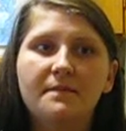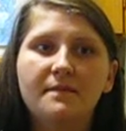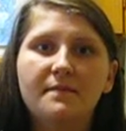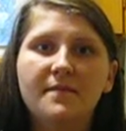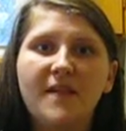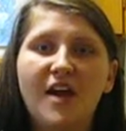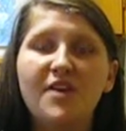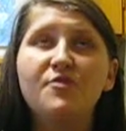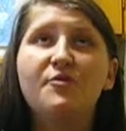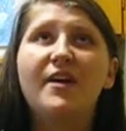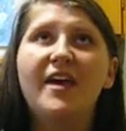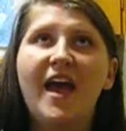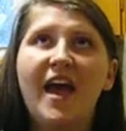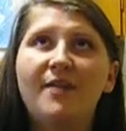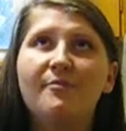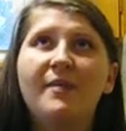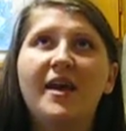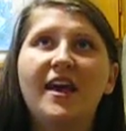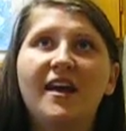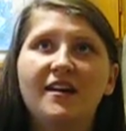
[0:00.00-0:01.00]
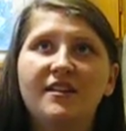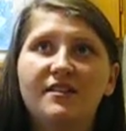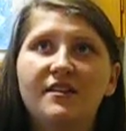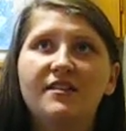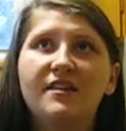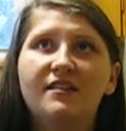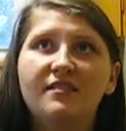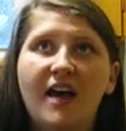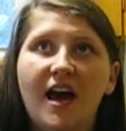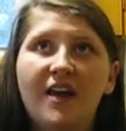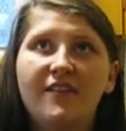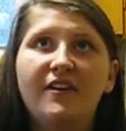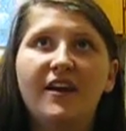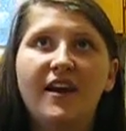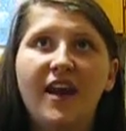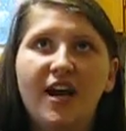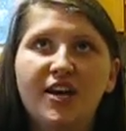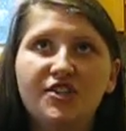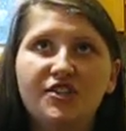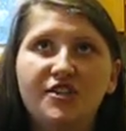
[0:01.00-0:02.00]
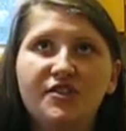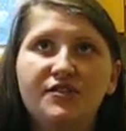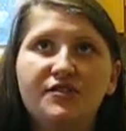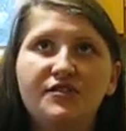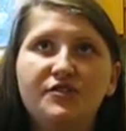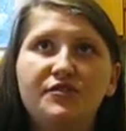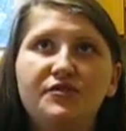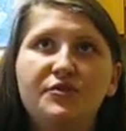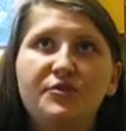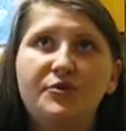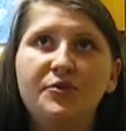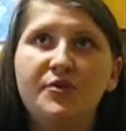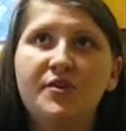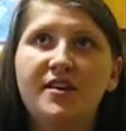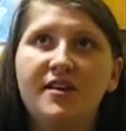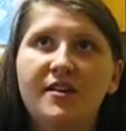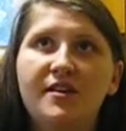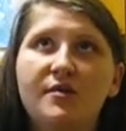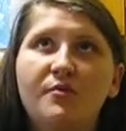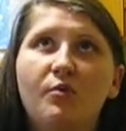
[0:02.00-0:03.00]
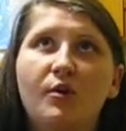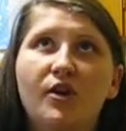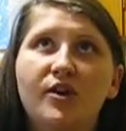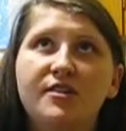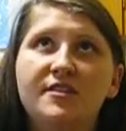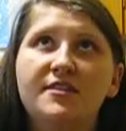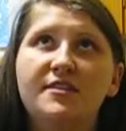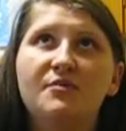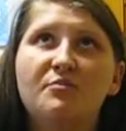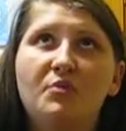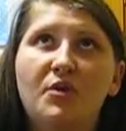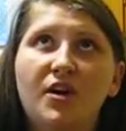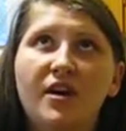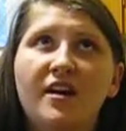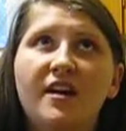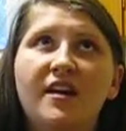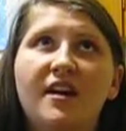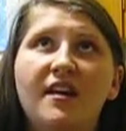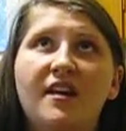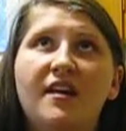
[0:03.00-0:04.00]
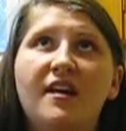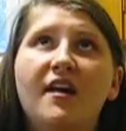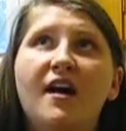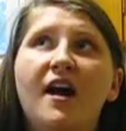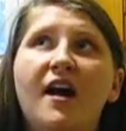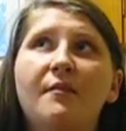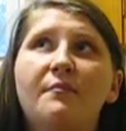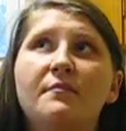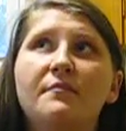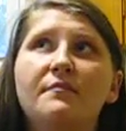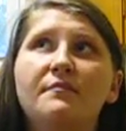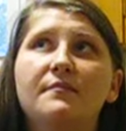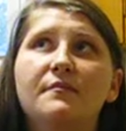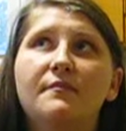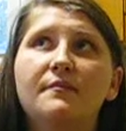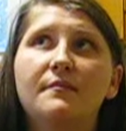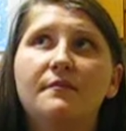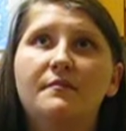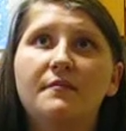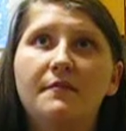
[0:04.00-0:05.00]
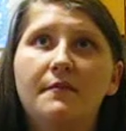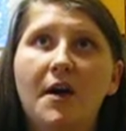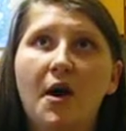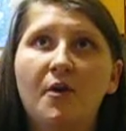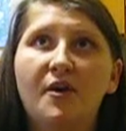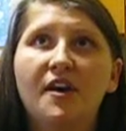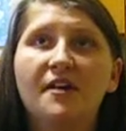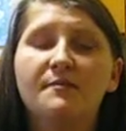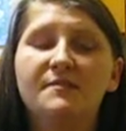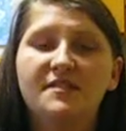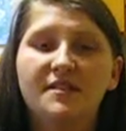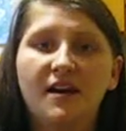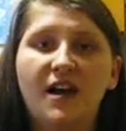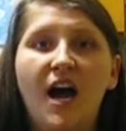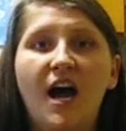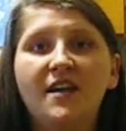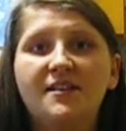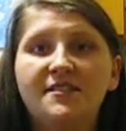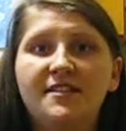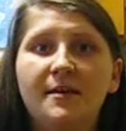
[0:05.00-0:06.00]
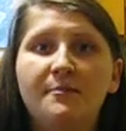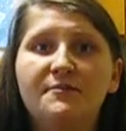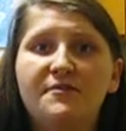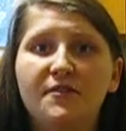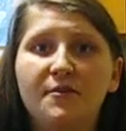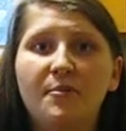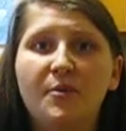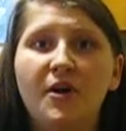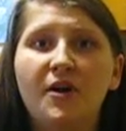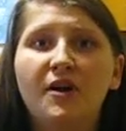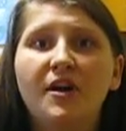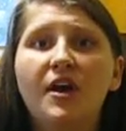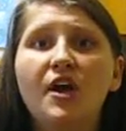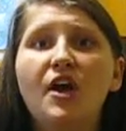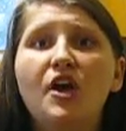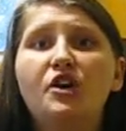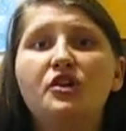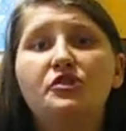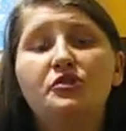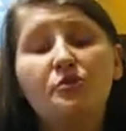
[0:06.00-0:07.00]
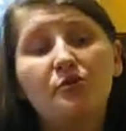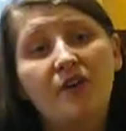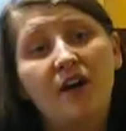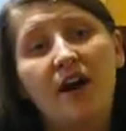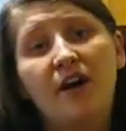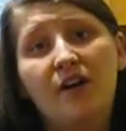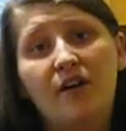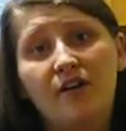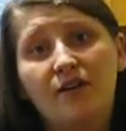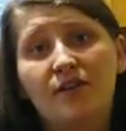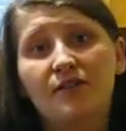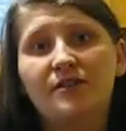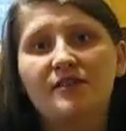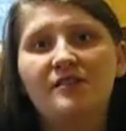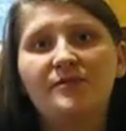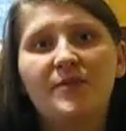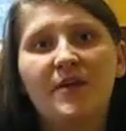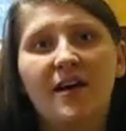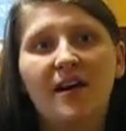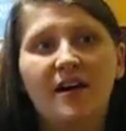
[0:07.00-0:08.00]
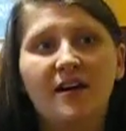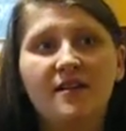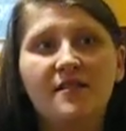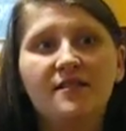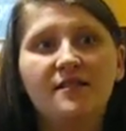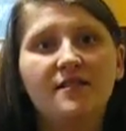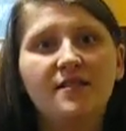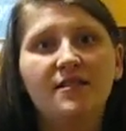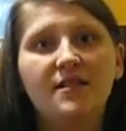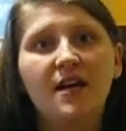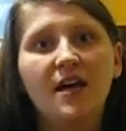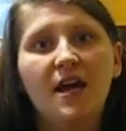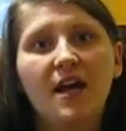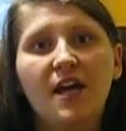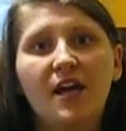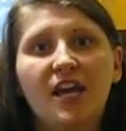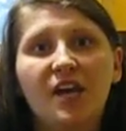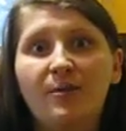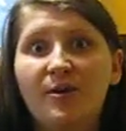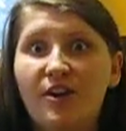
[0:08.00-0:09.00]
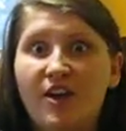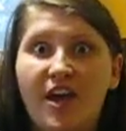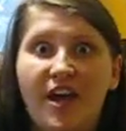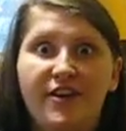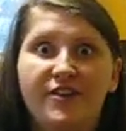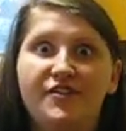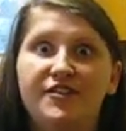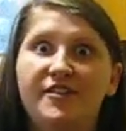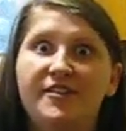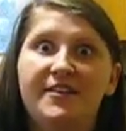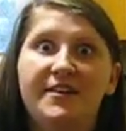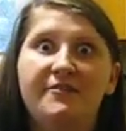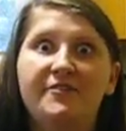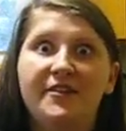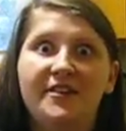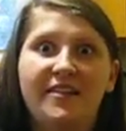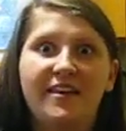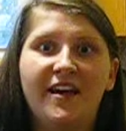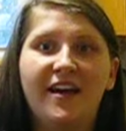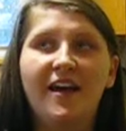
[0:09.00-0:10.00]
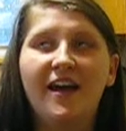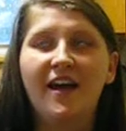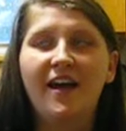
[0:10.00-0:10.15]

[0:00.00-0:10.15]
that you can make a lot of connections to the words in the book and um, outcomes and concepts of the book to the articles because communication is everything.